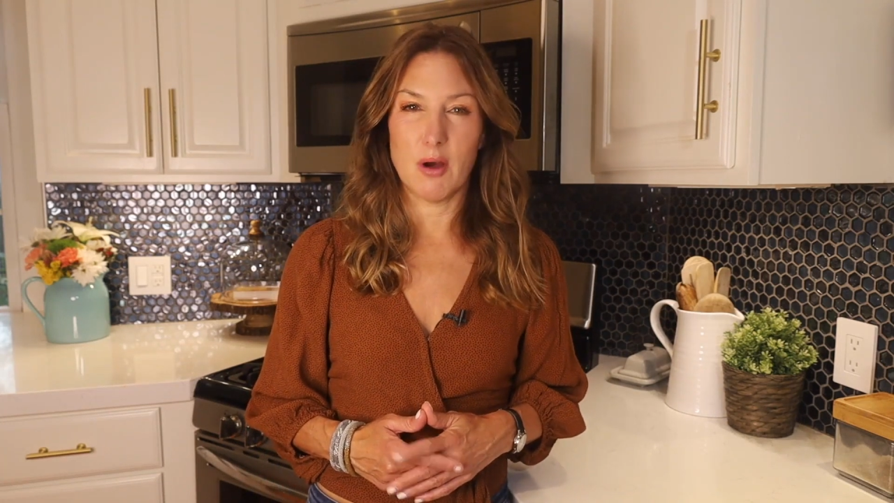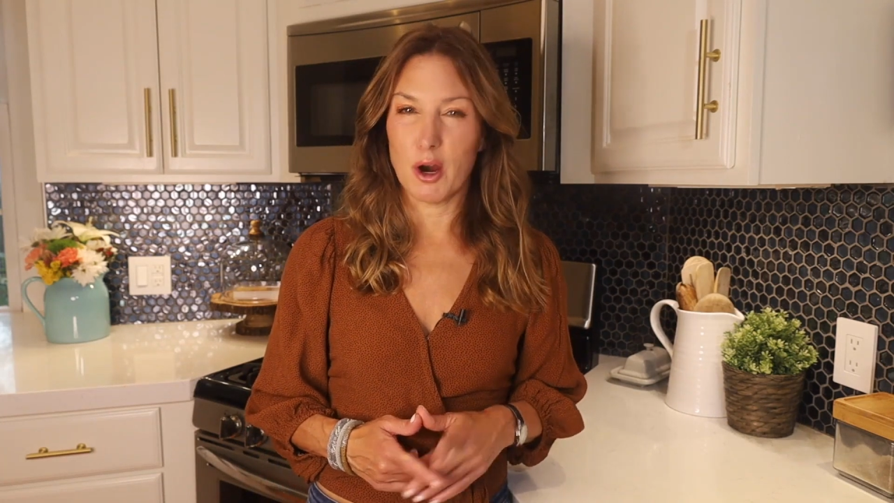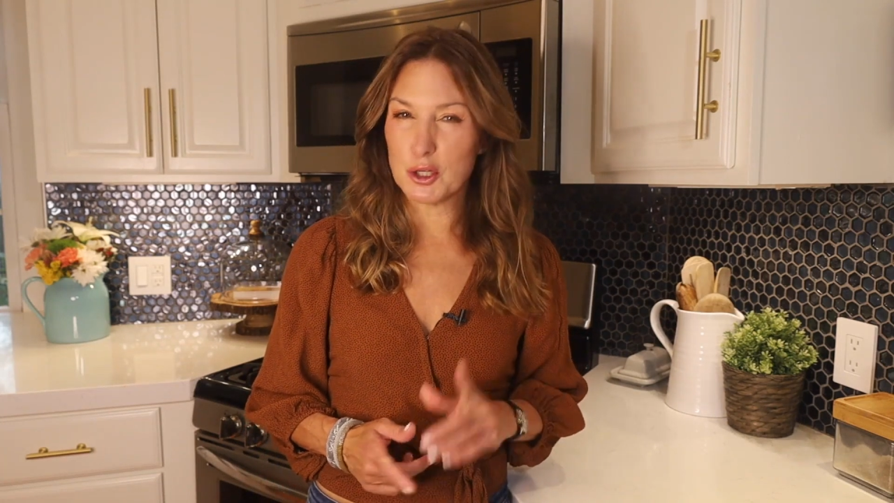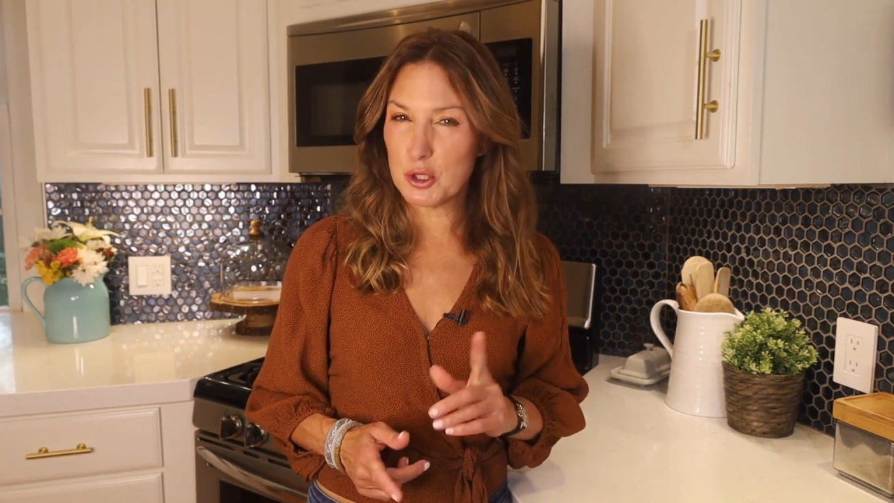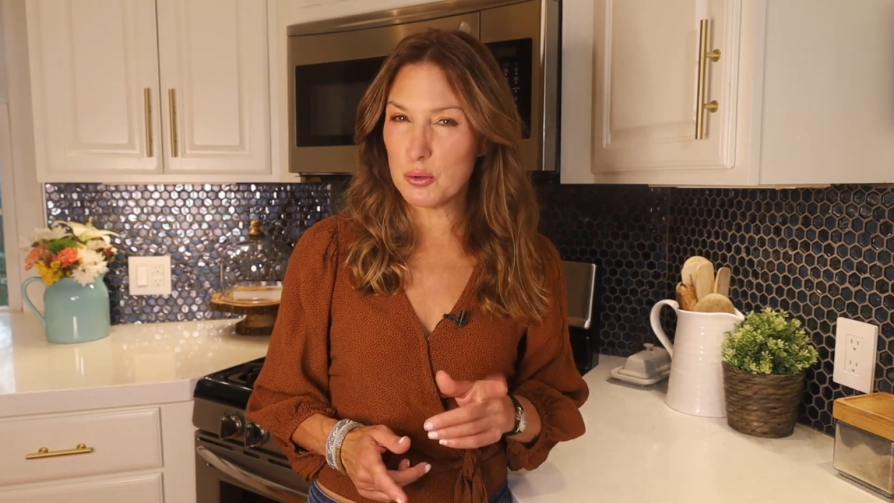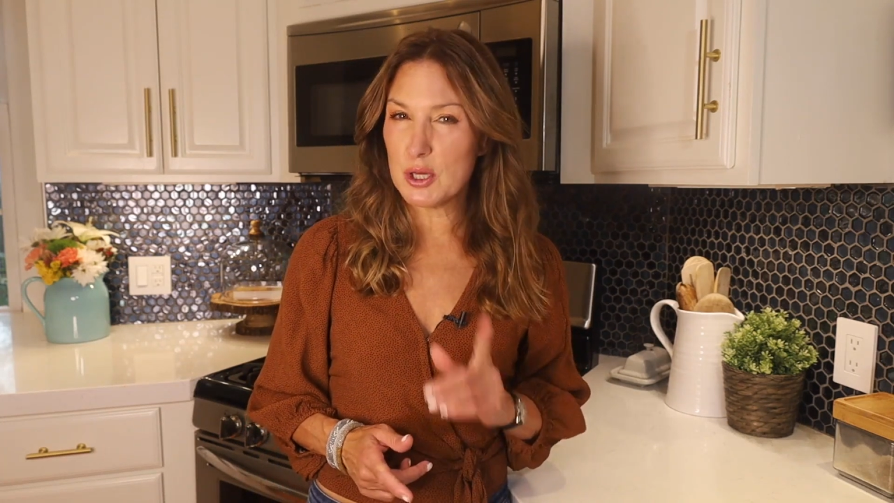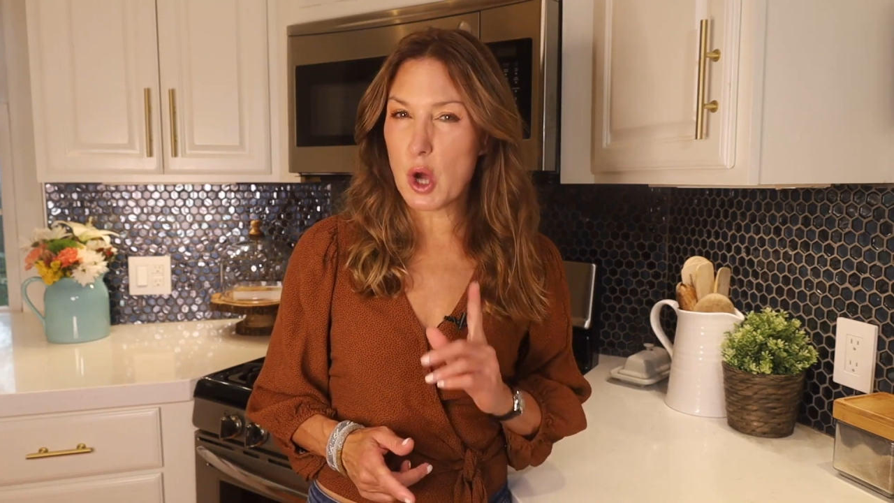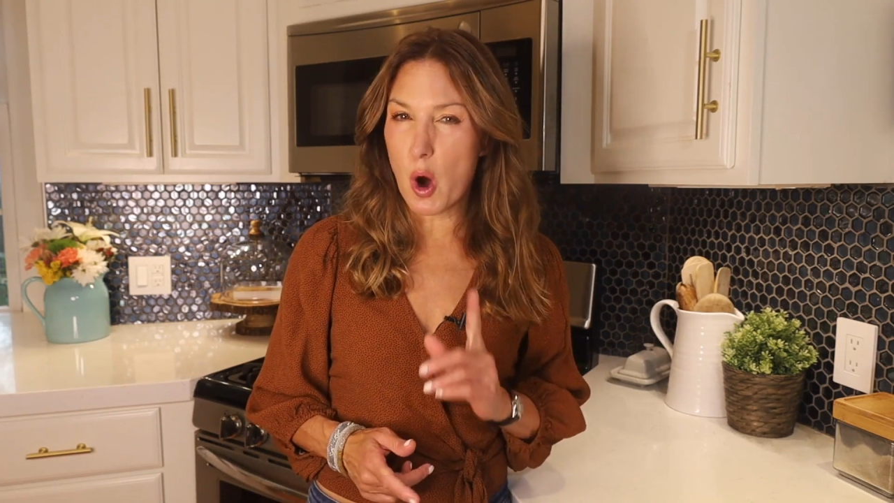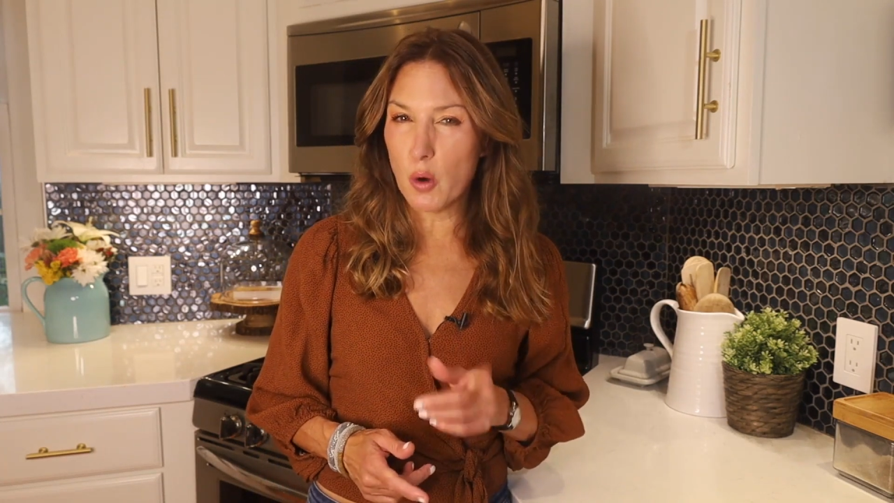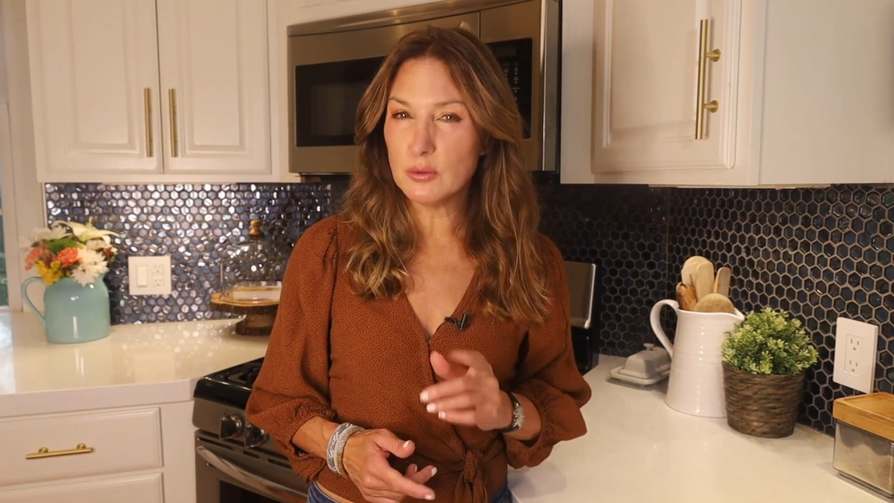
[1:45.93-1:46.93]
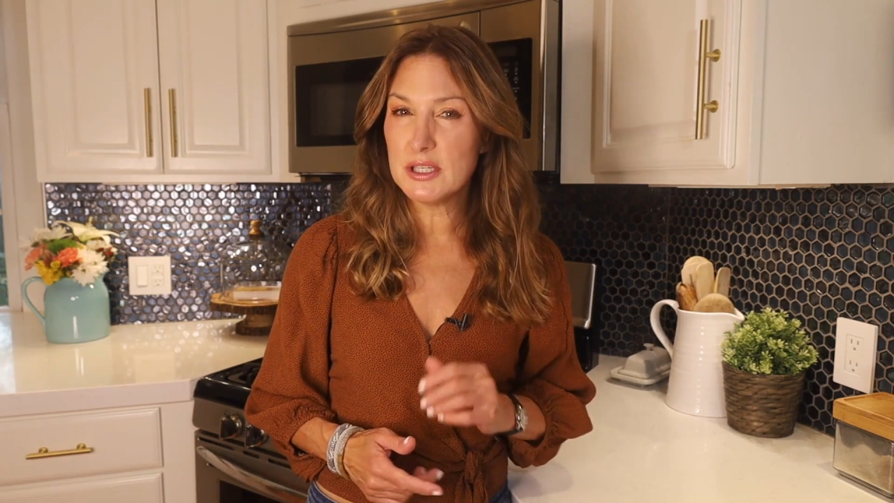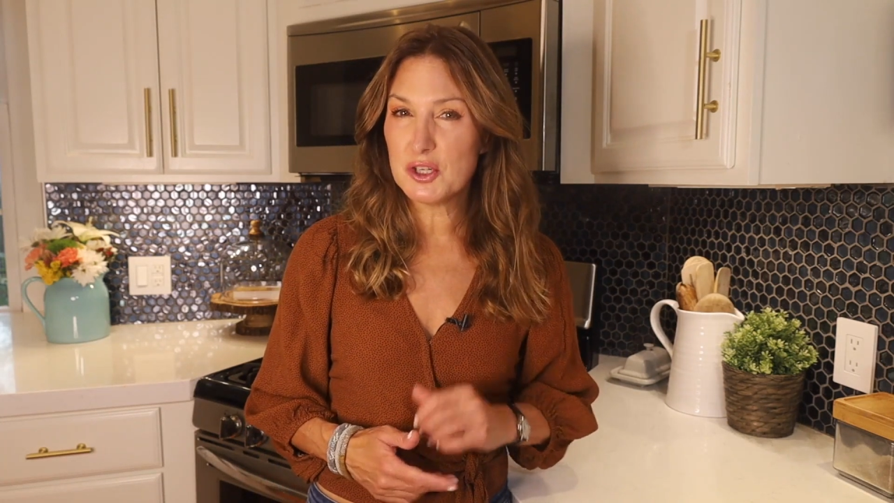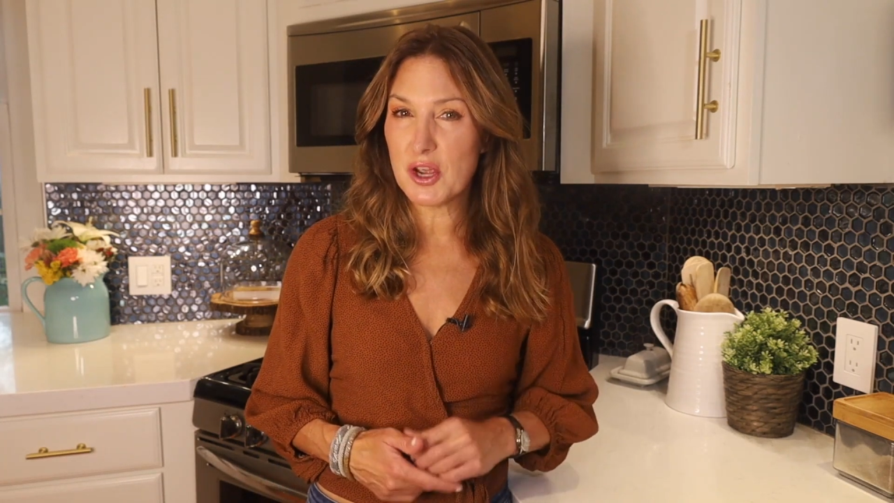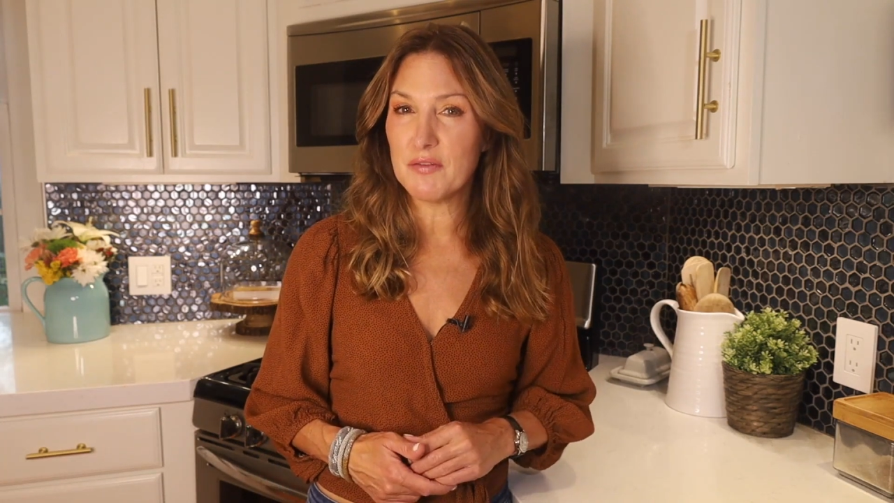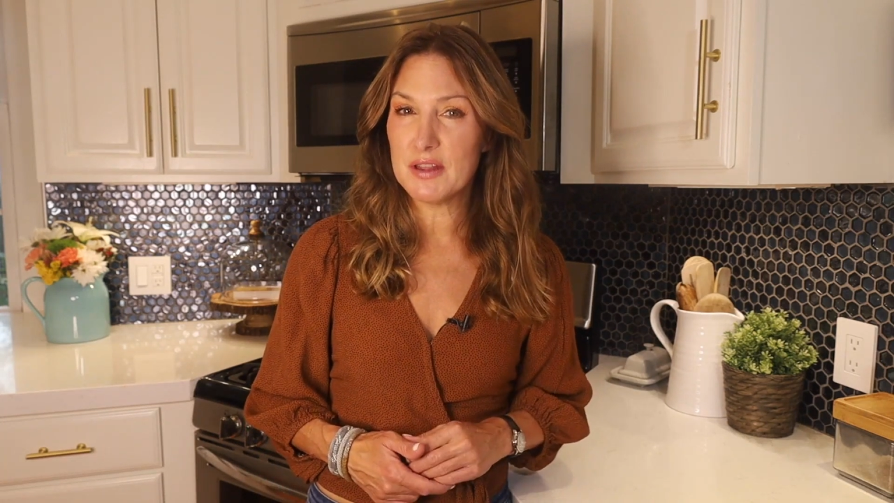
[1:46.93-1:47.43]
Are you the only
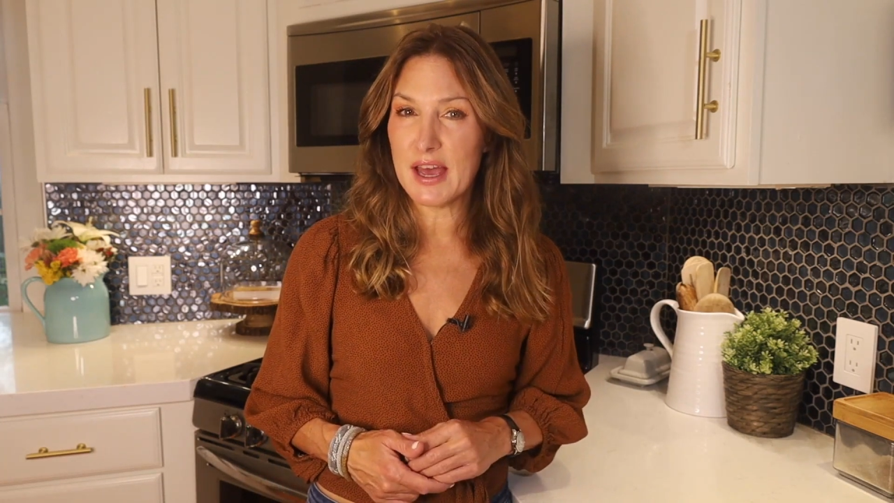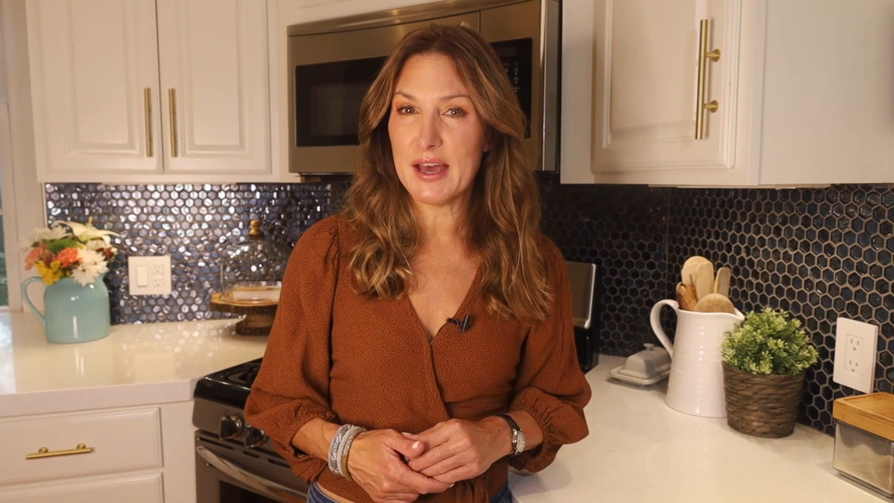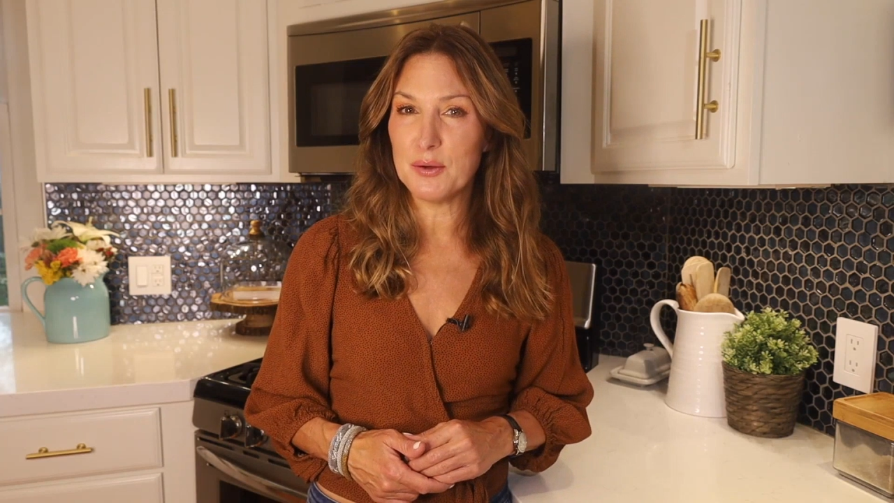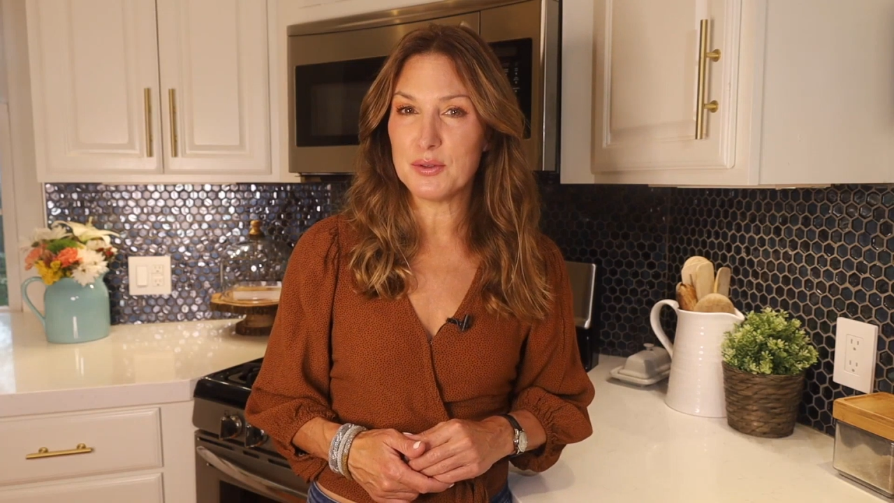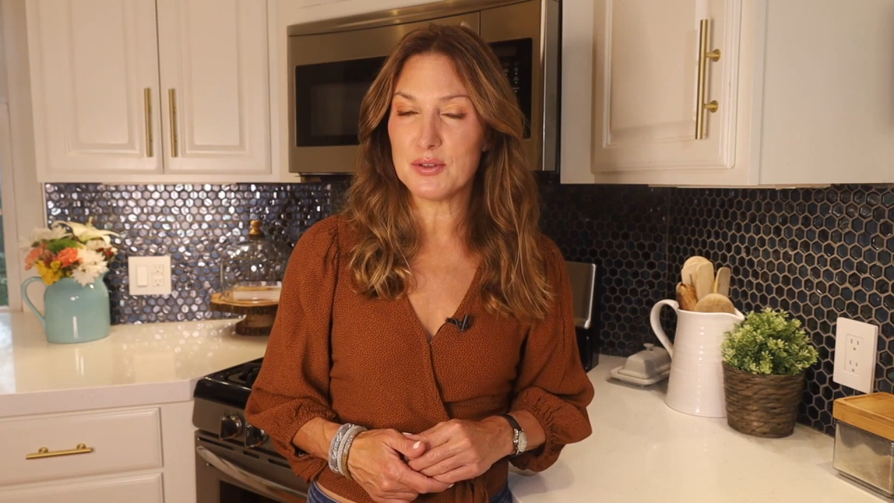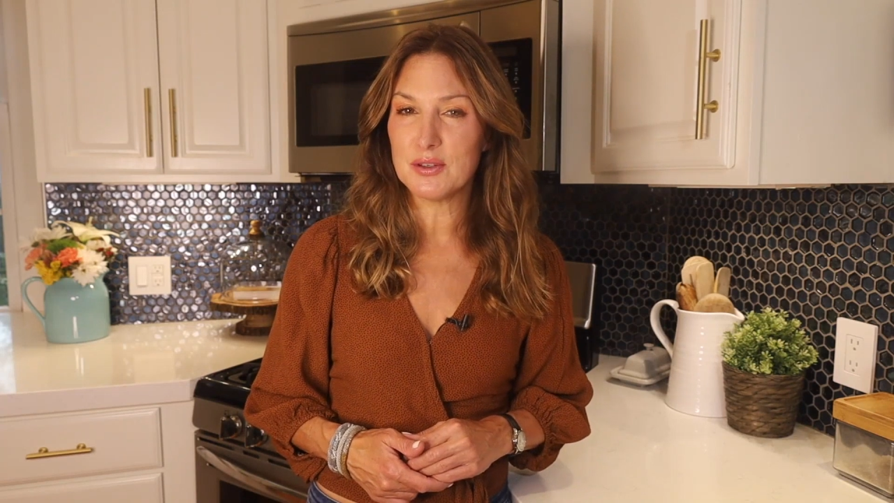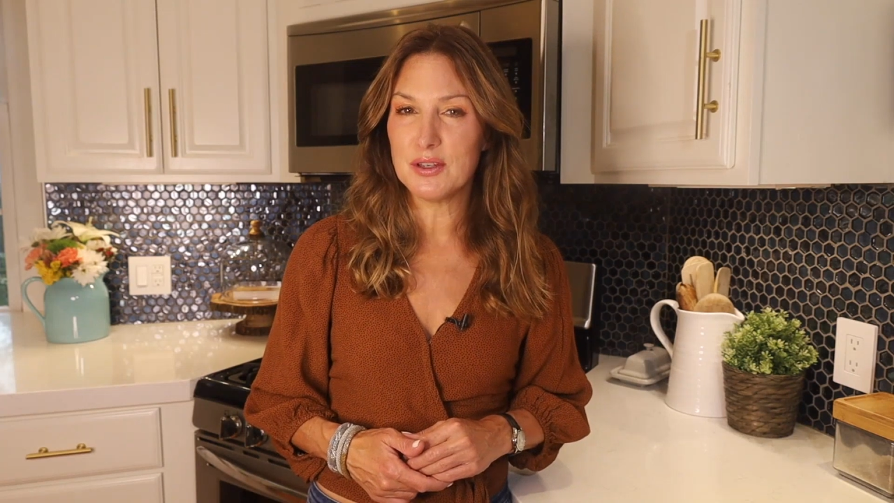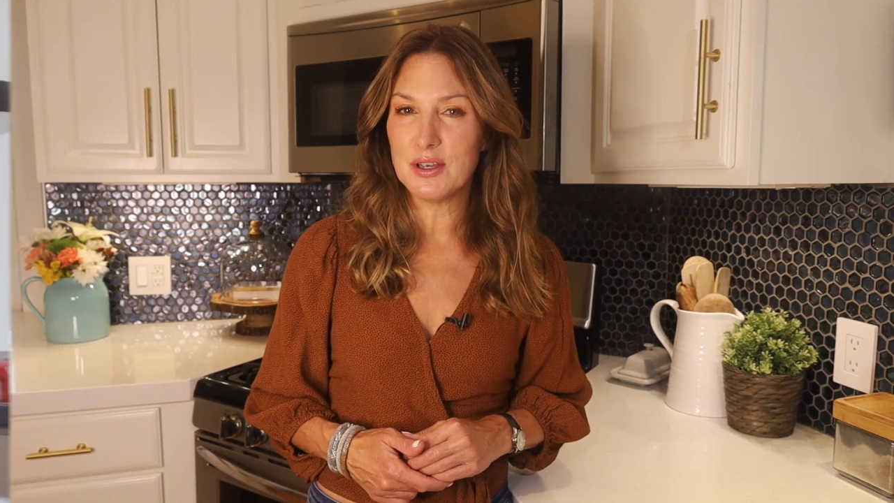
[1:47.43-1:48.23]
chef in the house?